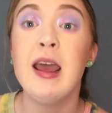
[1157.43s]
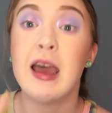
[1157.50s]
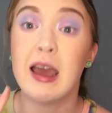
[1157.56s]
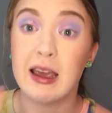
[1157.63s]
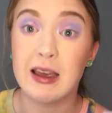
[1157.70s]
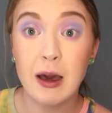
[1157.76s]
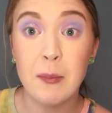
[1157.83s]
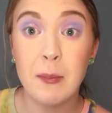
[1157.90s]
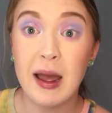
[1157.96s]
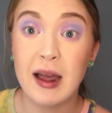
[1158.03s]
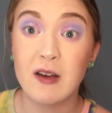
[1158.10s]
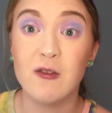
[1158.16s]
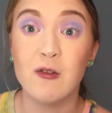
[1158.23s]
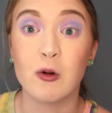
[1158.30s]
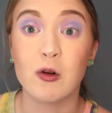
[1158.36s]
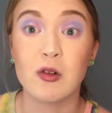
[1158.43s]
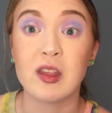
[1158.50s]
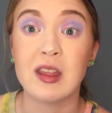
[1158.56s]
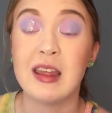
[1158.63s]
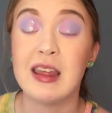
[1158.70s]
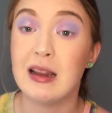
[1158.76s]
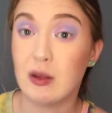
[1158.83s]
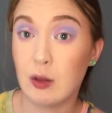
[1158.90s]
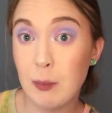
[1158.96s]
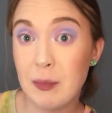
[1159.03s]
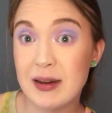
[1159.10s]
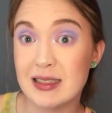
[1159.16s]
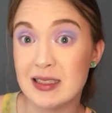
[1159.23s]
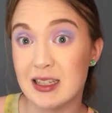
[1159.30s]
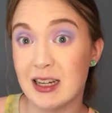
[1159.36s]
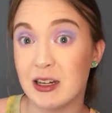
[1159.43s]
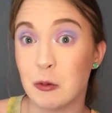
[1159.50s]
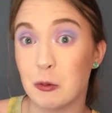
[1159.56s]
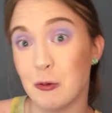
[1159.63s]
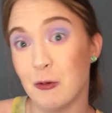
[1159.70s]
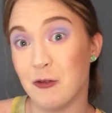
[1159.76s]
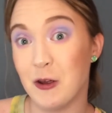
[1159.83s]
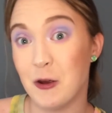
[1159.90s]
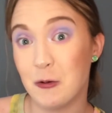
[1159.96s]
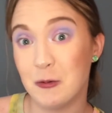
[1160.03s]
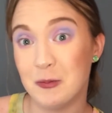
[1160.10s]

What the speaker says: and come back for the lippy stick review.